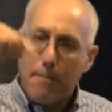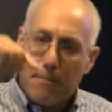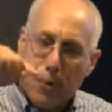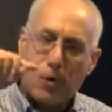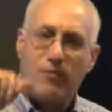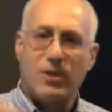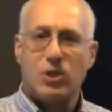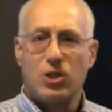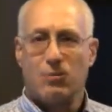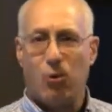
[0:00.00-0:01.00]

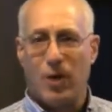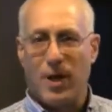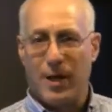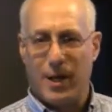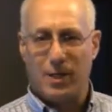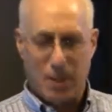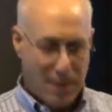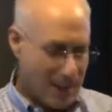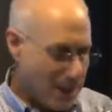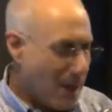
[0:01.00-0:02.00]
Bercovitch's point is that
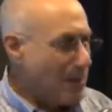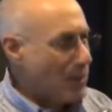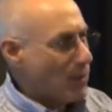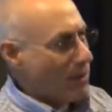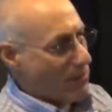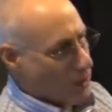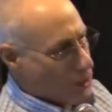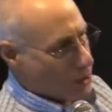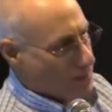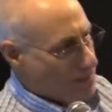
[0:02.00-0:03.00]
by the time of the
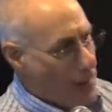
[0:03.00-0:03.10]
revolution,